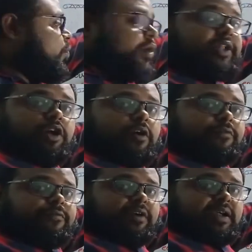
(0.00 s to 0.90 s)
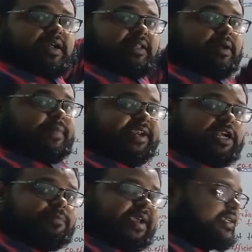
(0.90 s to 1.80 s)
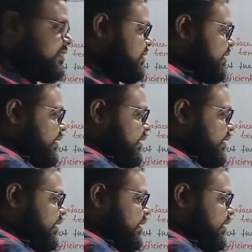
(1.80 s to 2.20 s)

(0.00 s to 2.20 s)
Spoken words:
width of the metal piece